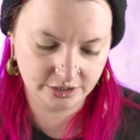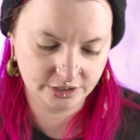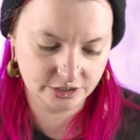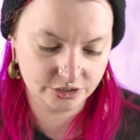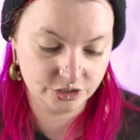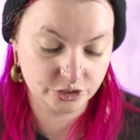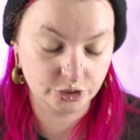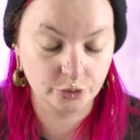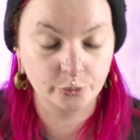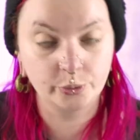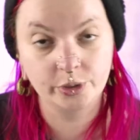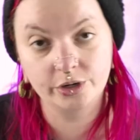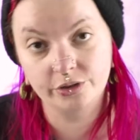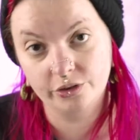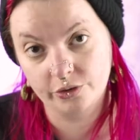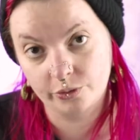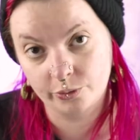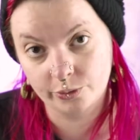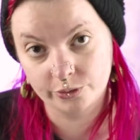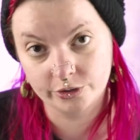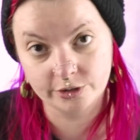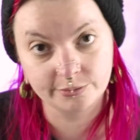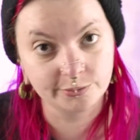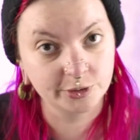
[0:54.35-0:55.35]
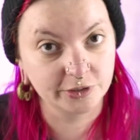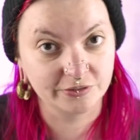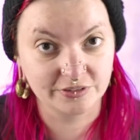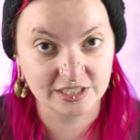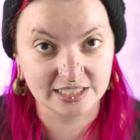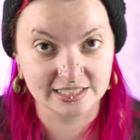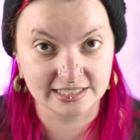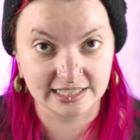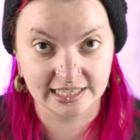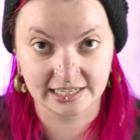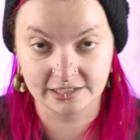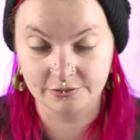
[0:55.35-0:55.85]
so one of the horror
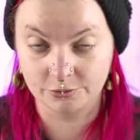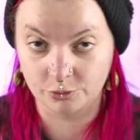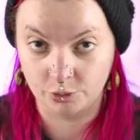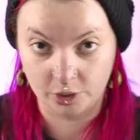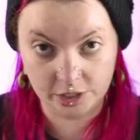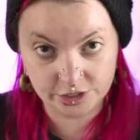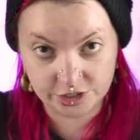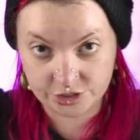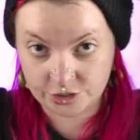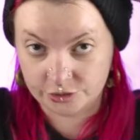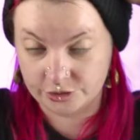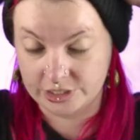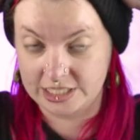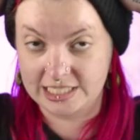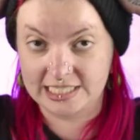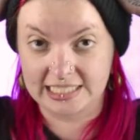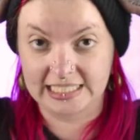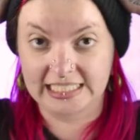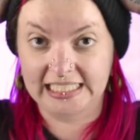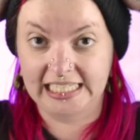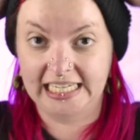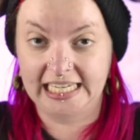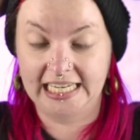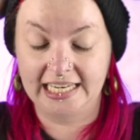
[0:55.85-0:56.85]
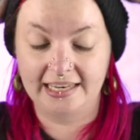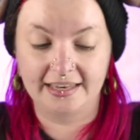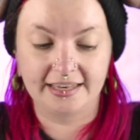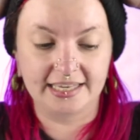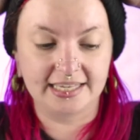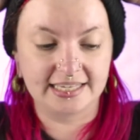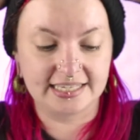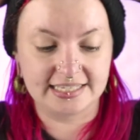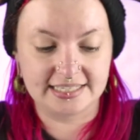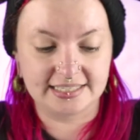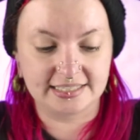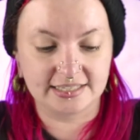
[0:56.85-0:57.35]
movies that I've watched recently
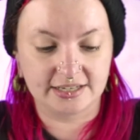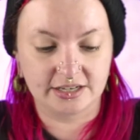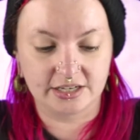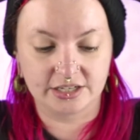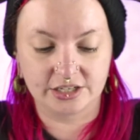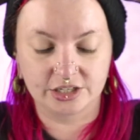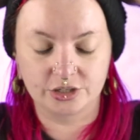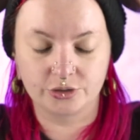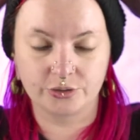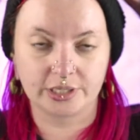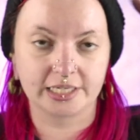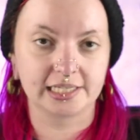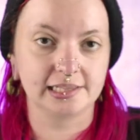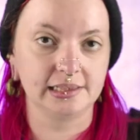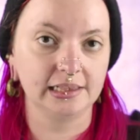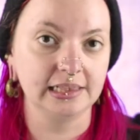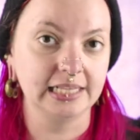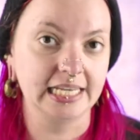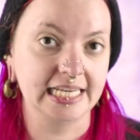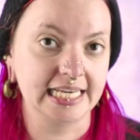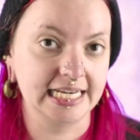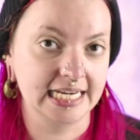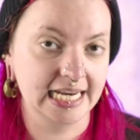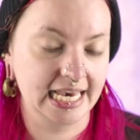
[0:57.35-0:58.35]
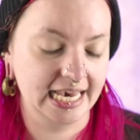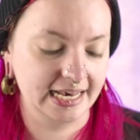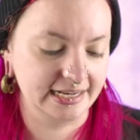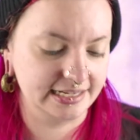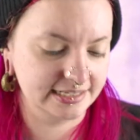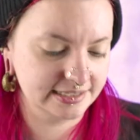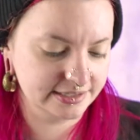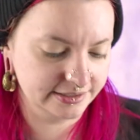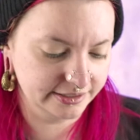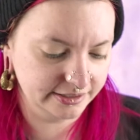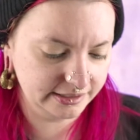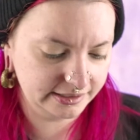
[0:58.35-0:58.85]
is Gretel and
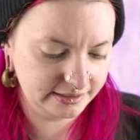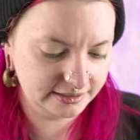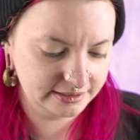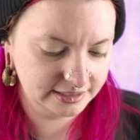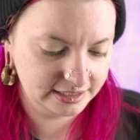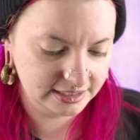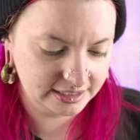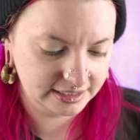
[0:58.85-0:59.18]
Hansel.